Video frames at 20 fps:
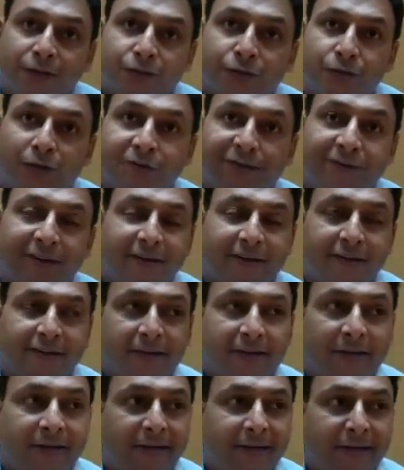So if
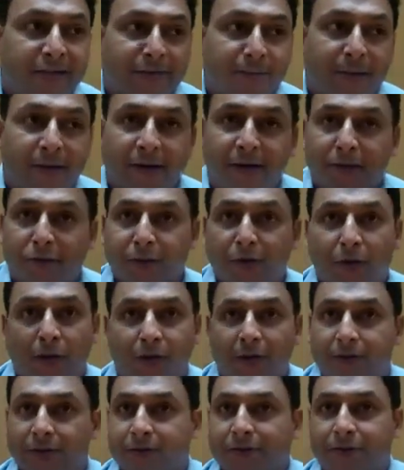it takes me
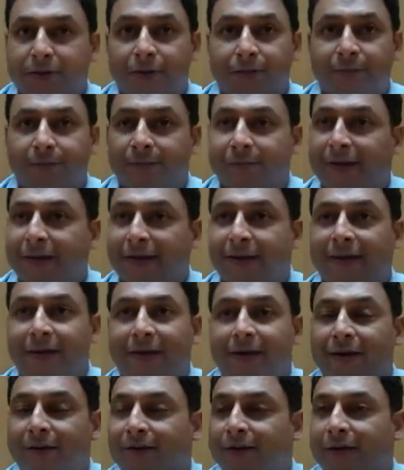
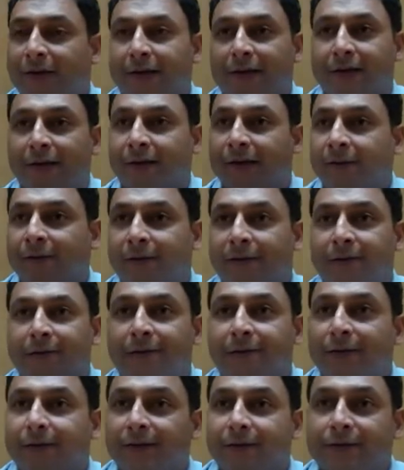$100,000,
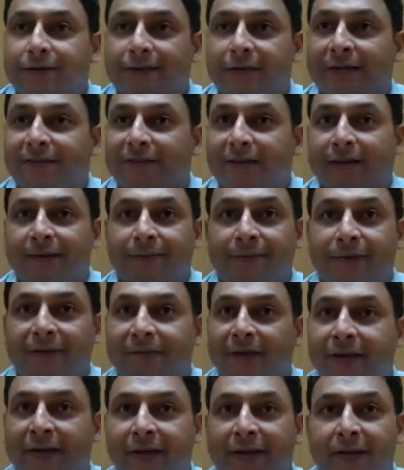say if
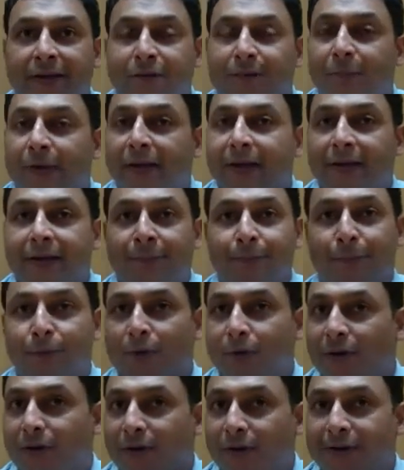I take care of my
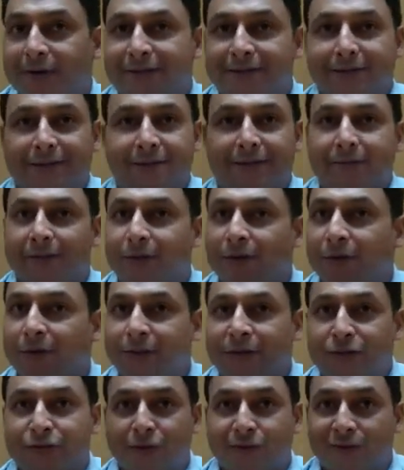employees and
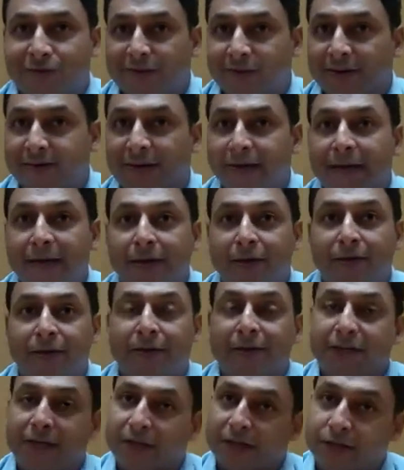the software that I'll
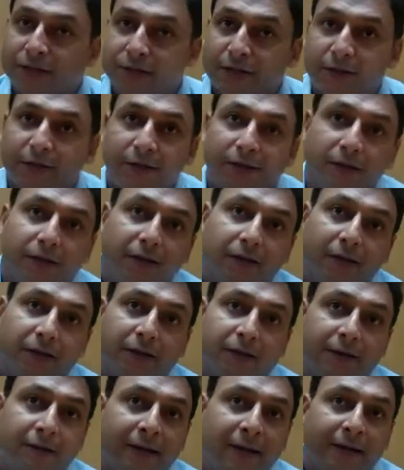need,
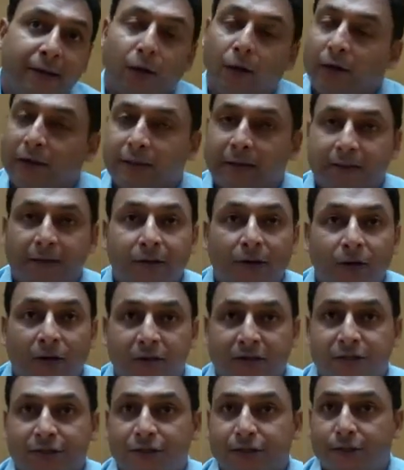and all the other
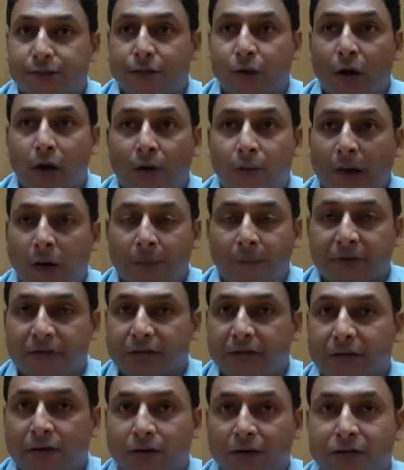costs. So how much
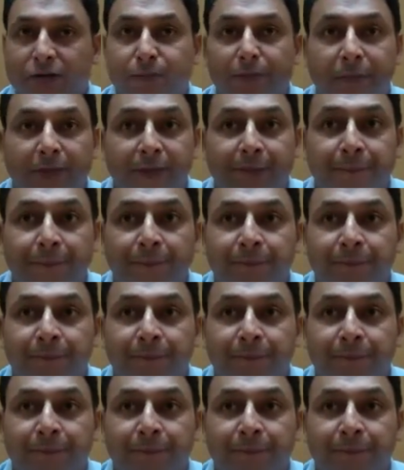will it cost me,